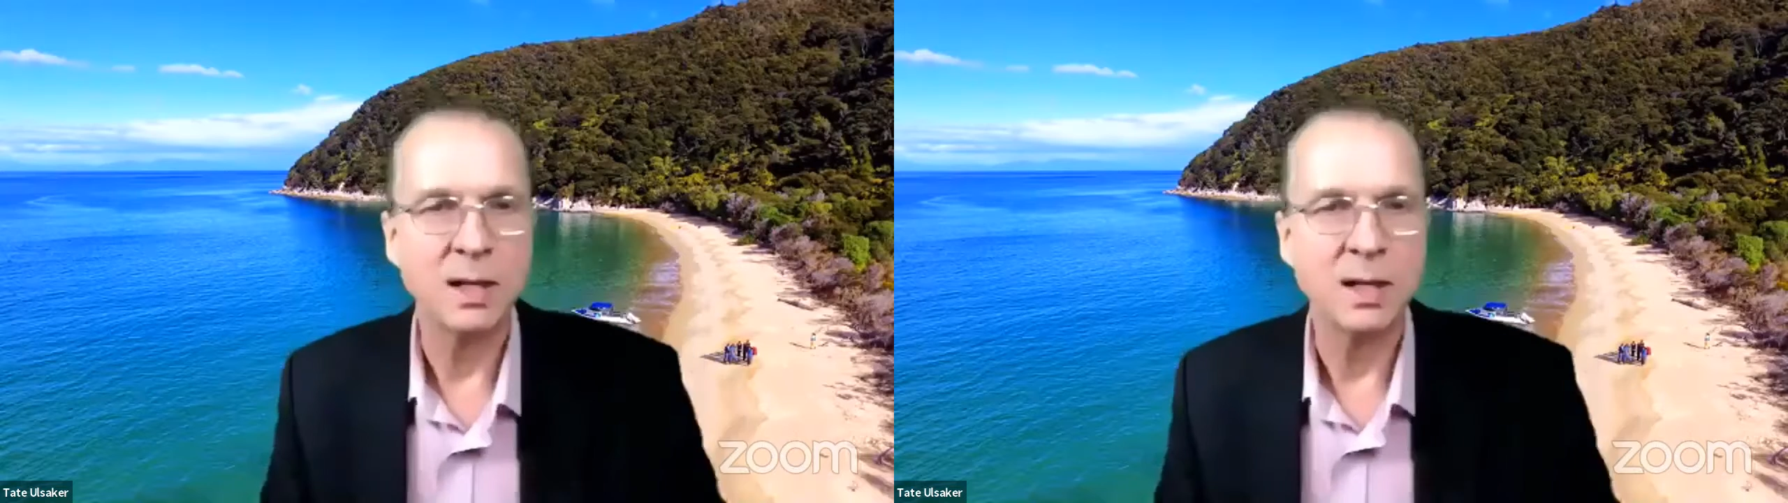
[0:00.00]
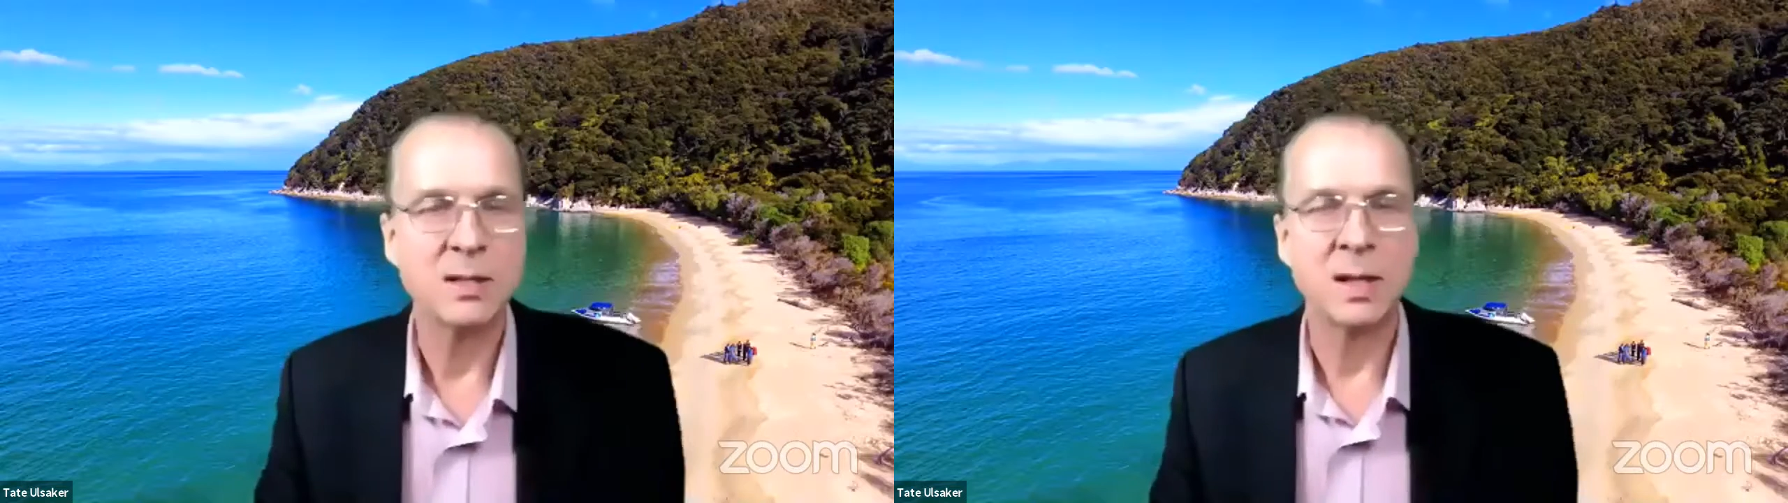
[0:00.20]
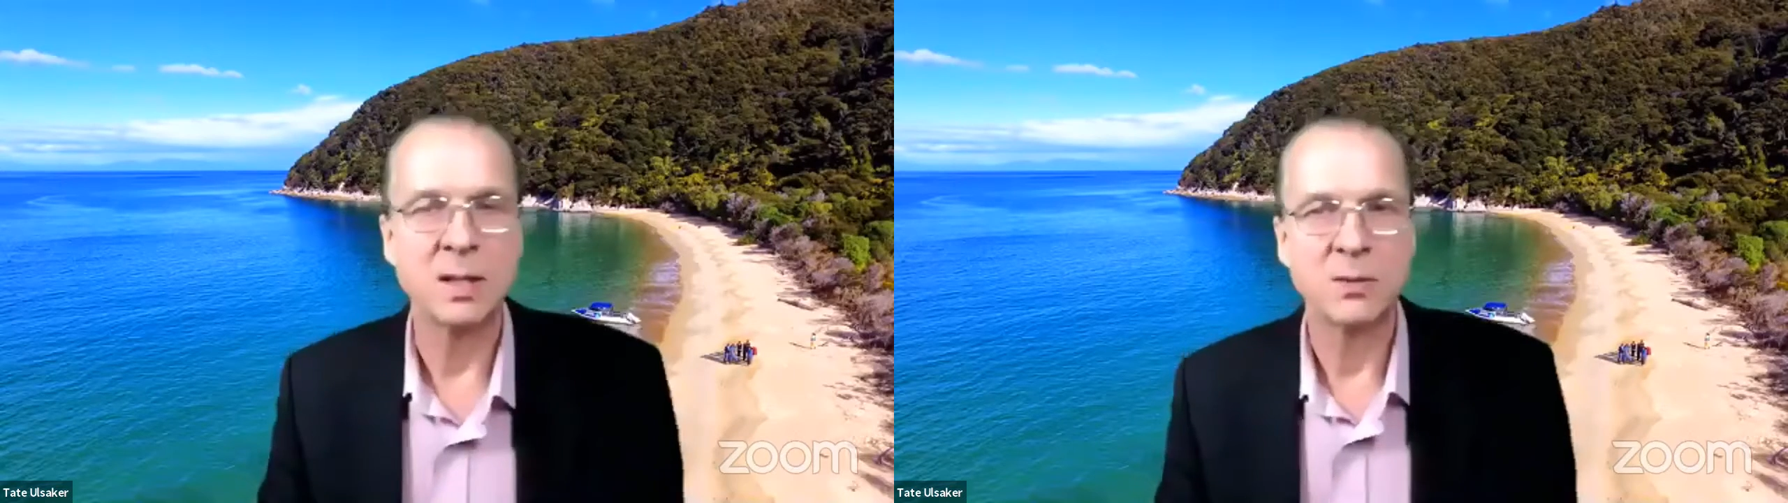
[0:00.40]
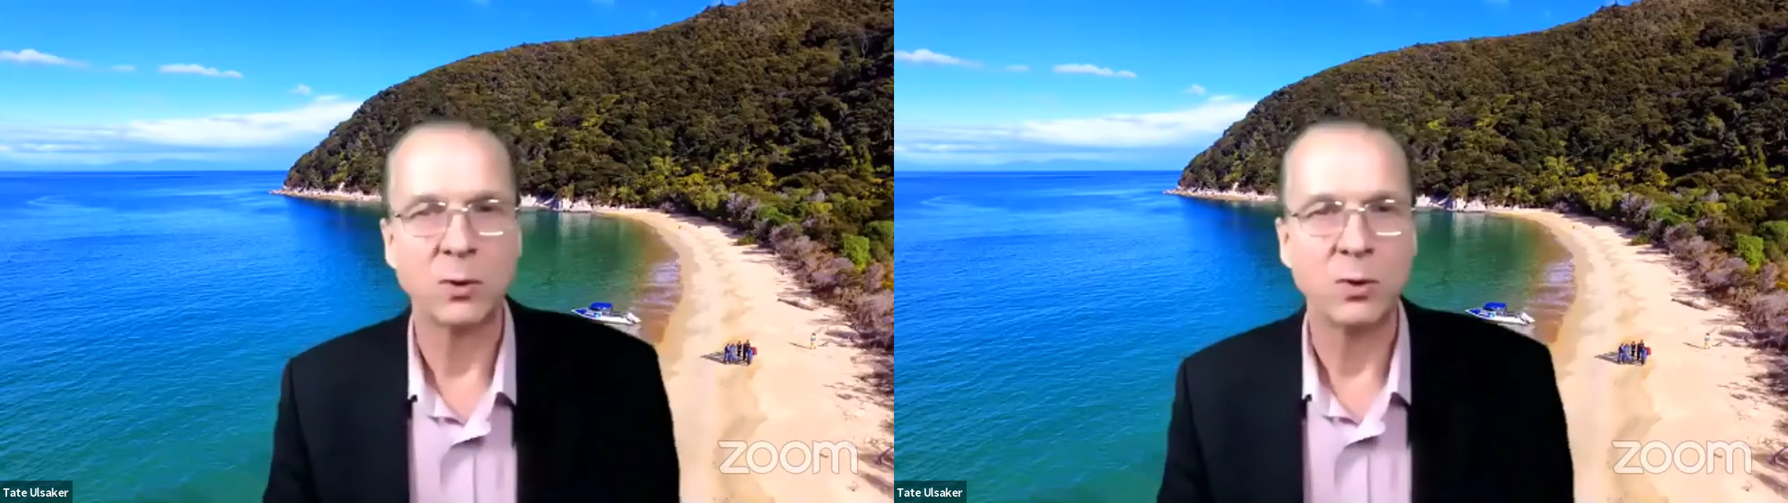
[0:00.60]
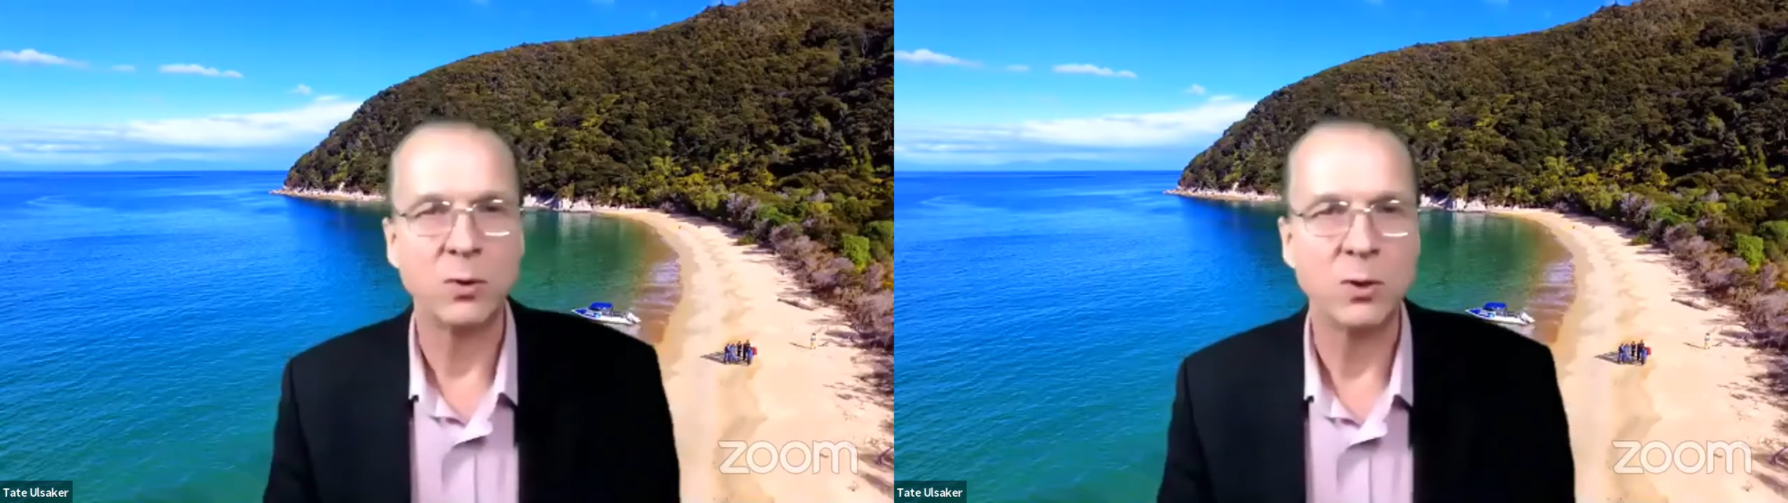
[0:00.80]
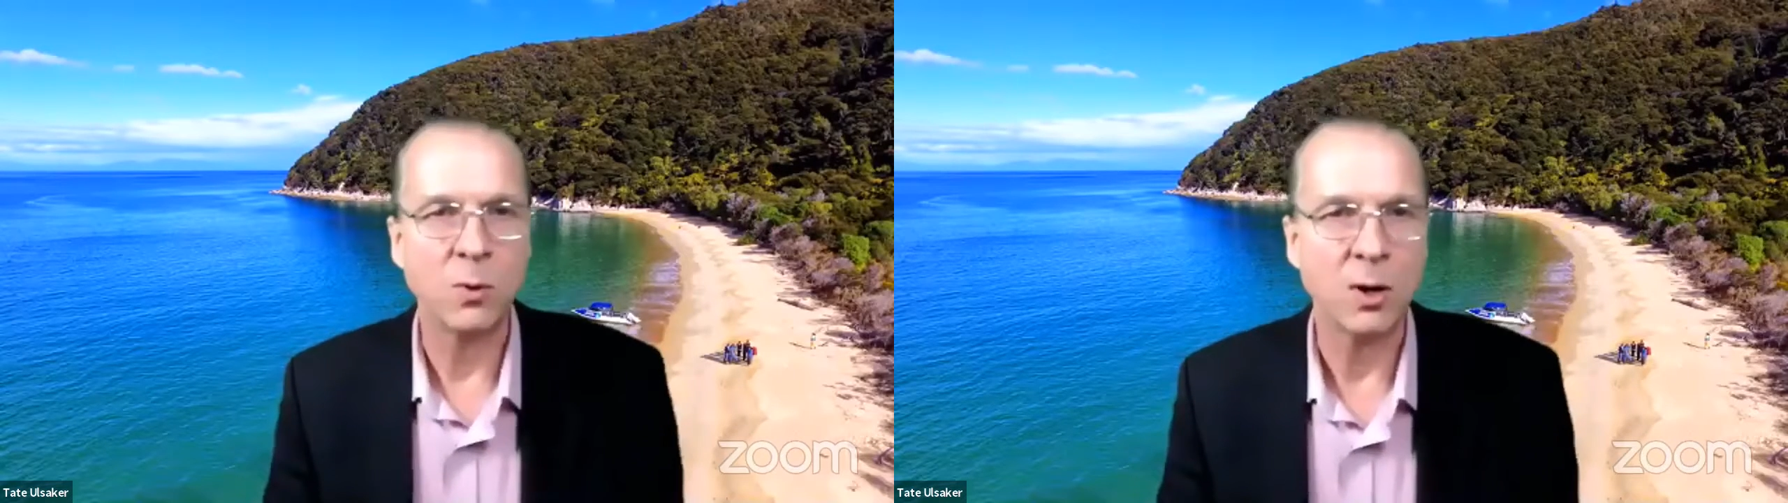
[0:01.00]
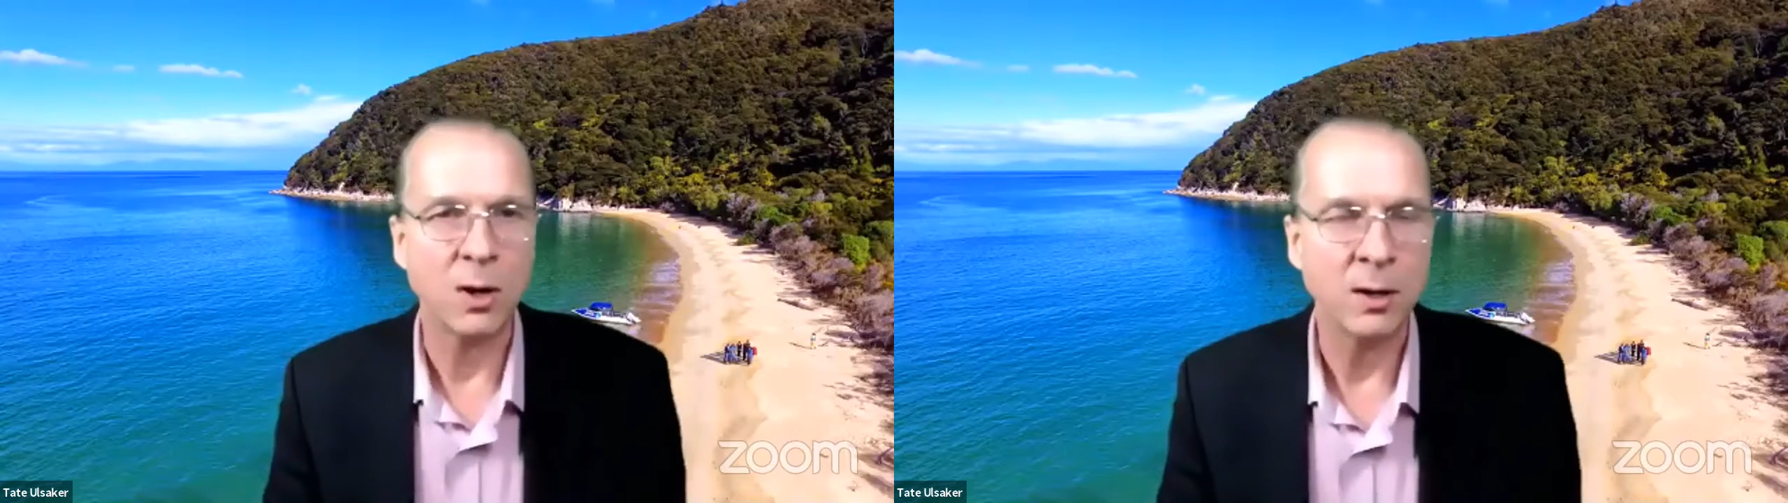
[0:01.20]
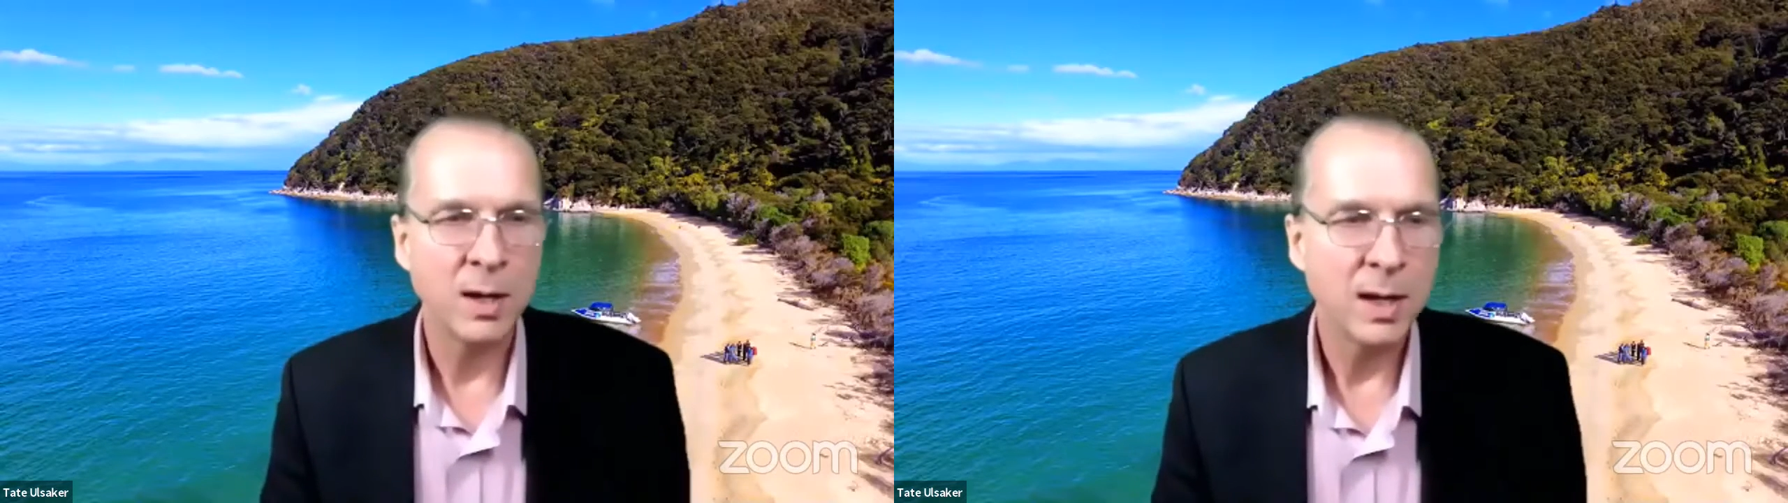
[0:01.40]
sense for who you are.